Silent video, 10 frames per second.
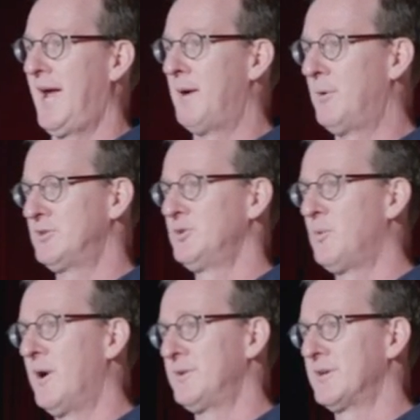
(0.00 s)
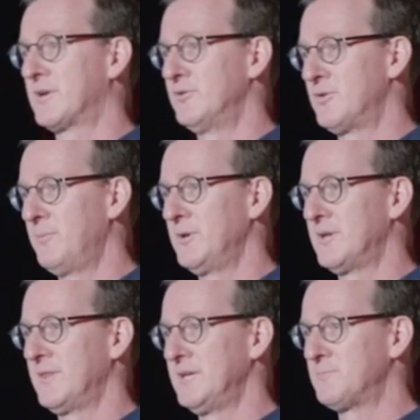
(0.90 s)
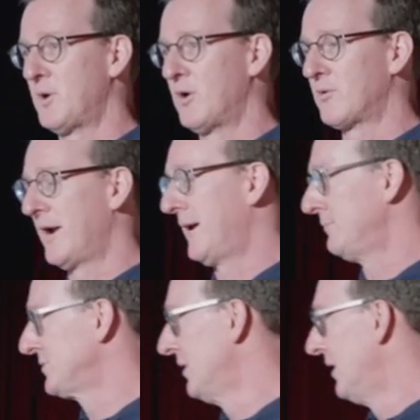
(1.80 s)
how much you want to contribute to these programs